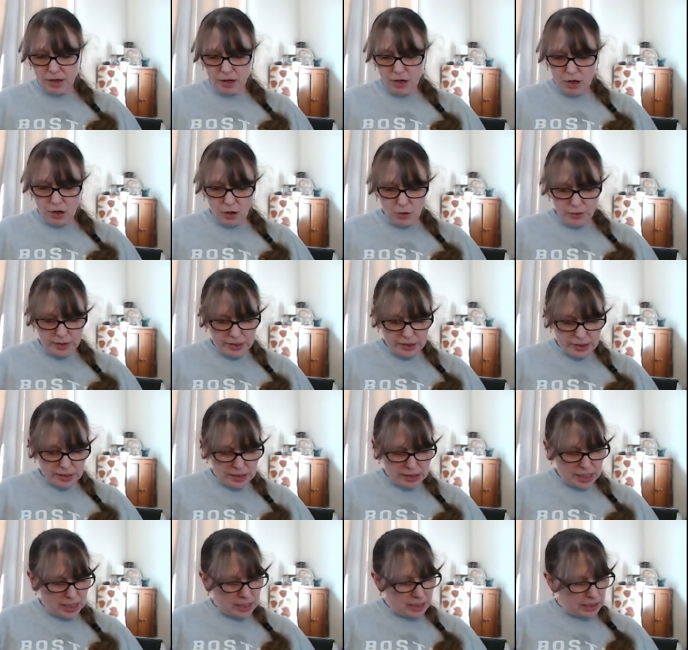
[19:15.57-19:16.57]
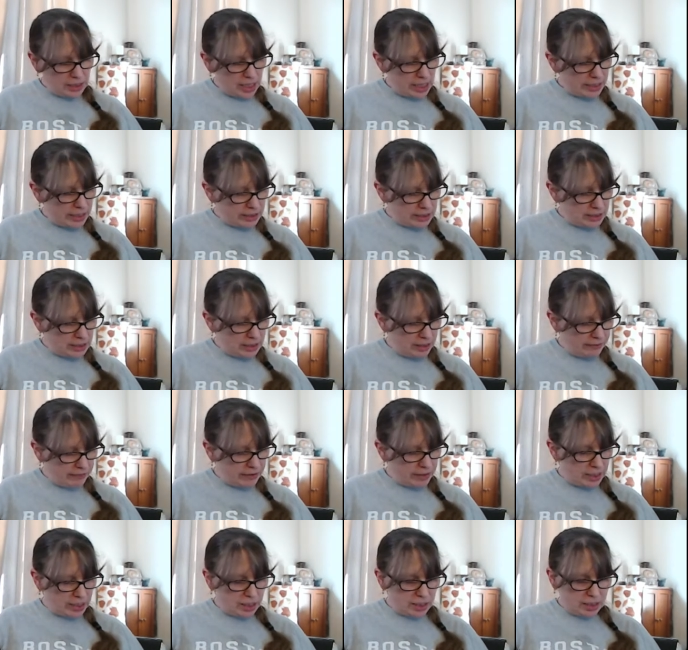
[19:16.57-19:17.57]
Oh, this has got a lot of stuff
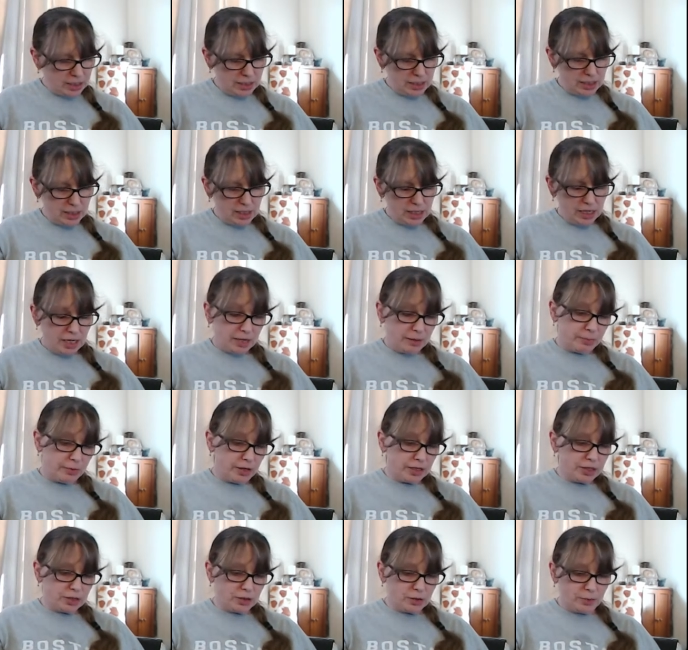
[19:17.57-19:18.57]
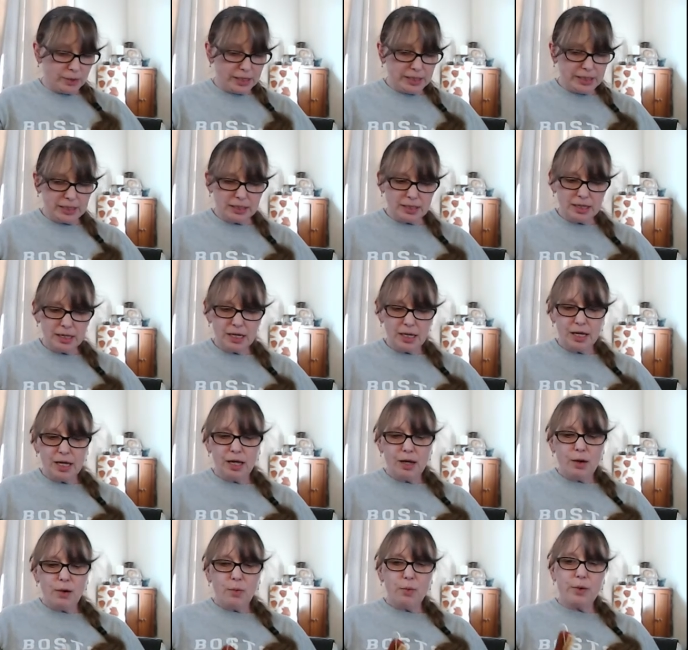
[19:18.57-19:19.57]
in it. I probably should have waited.
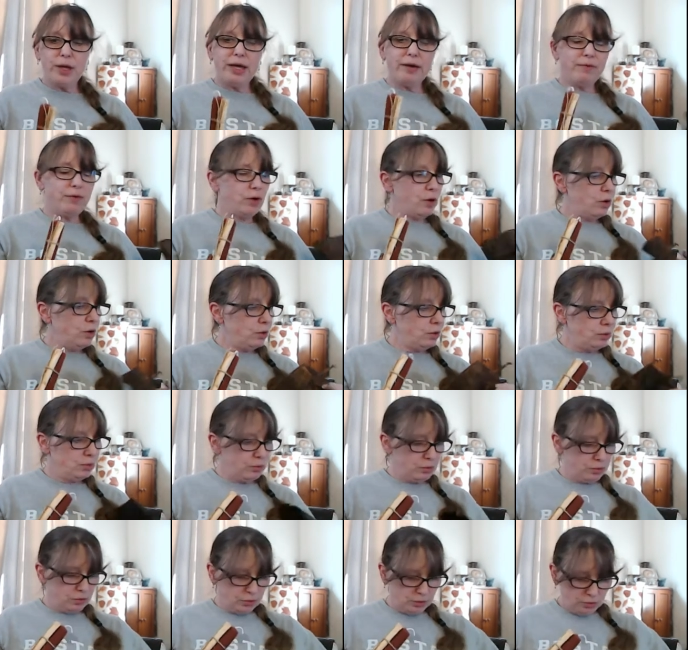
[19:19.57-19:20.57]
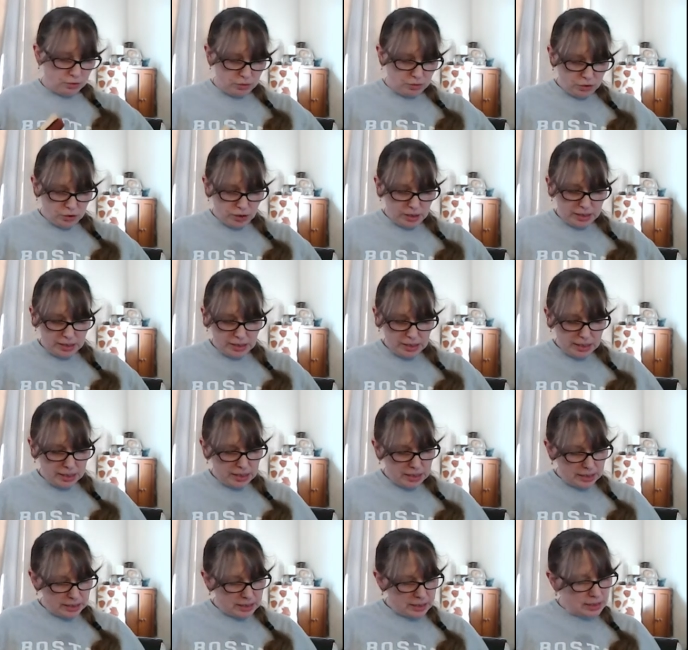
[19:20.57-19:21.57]
We have, oh, look at
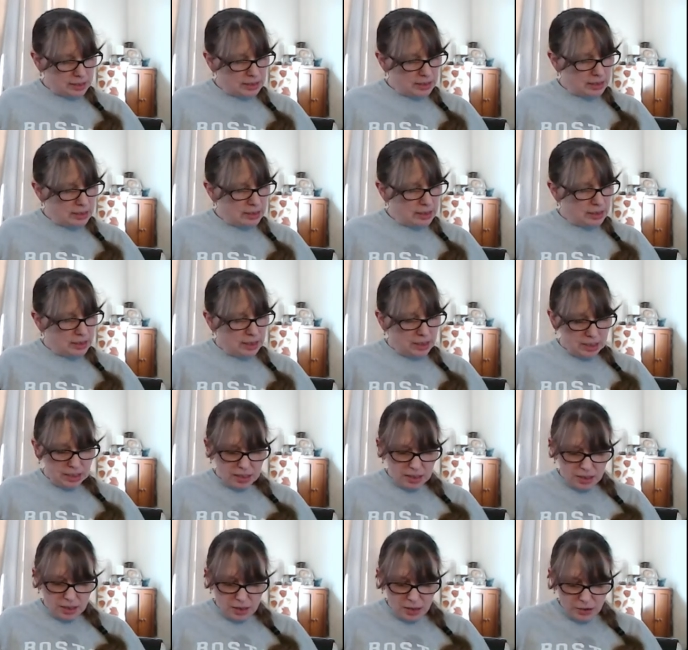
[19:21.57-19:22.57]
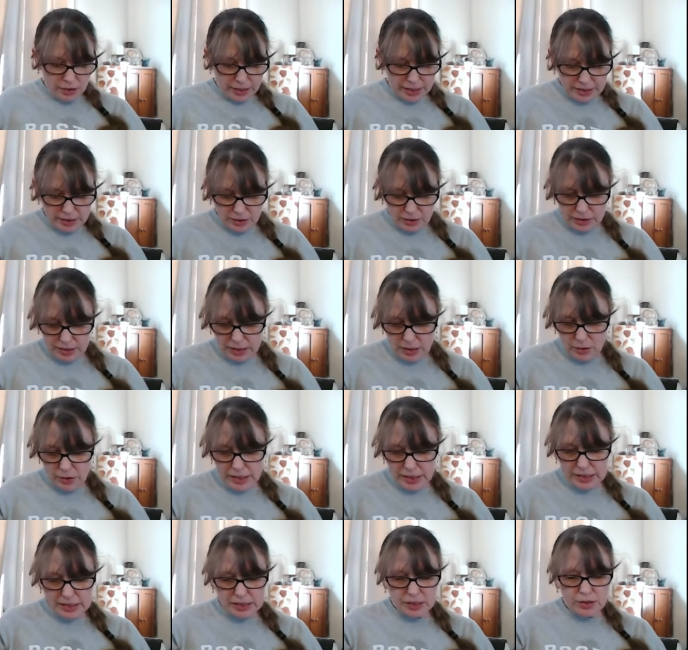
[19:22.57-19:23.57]
this. Okay, so,
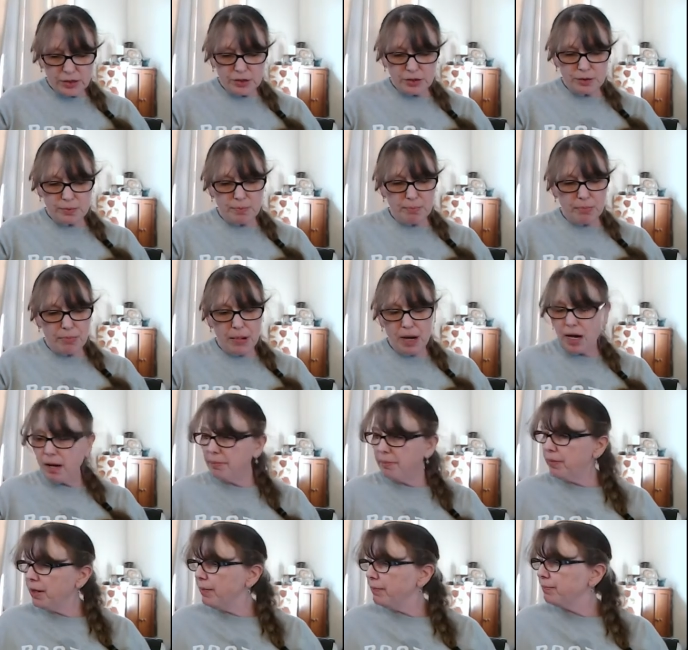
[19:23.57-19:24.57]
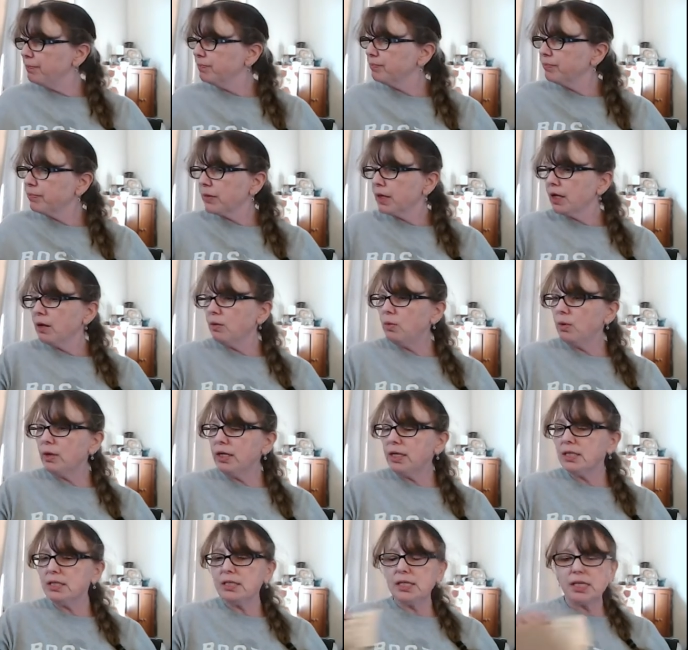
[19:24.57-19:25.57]
okay, so there's mum. What
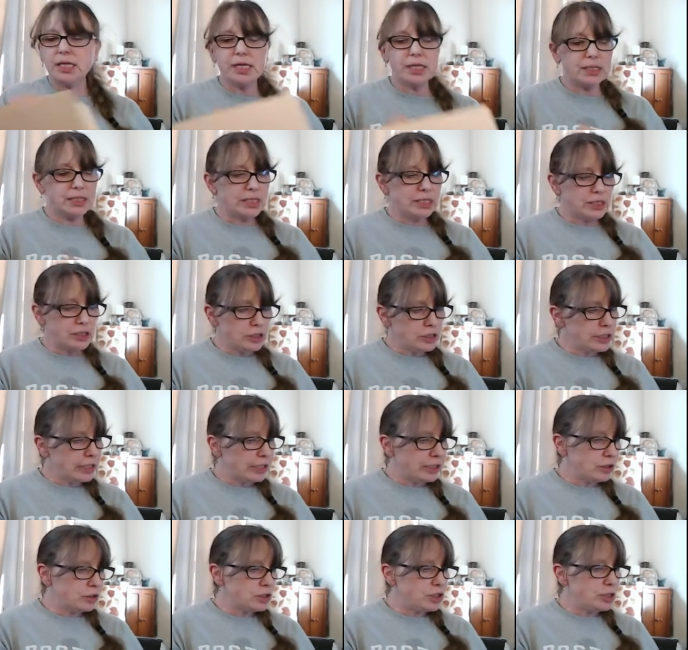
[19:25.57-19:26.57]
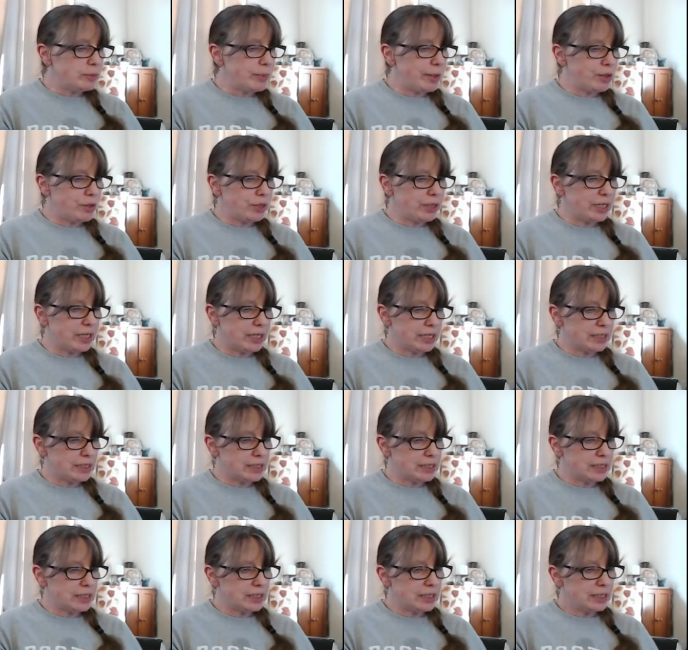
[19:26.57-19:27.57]
is this? It looks like a little spell kit.
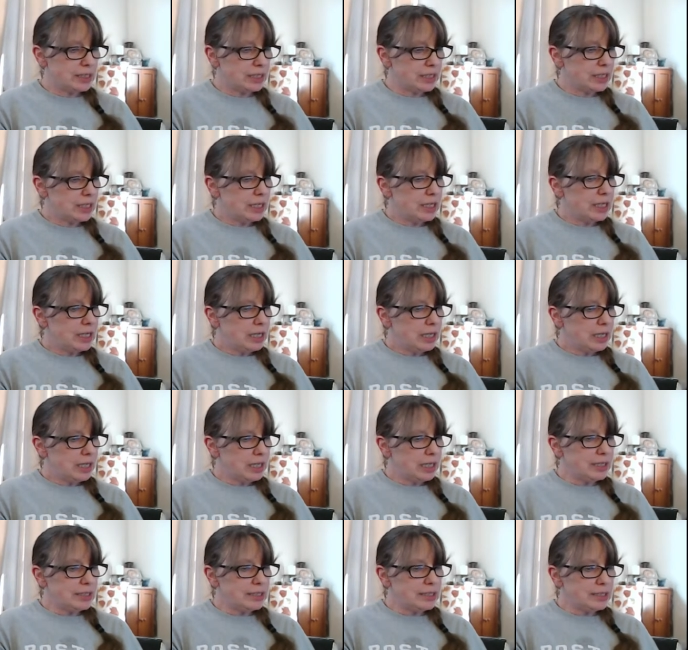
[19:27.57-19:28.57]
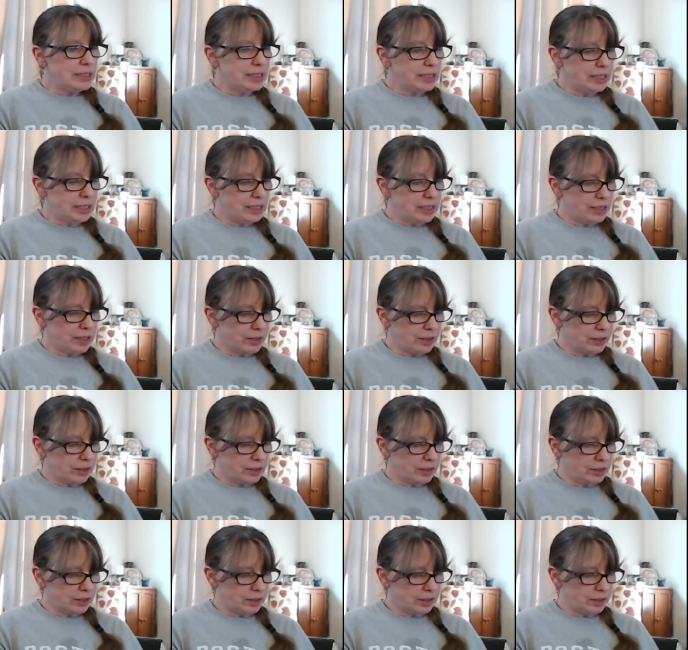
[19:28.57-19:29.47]
Let's see here.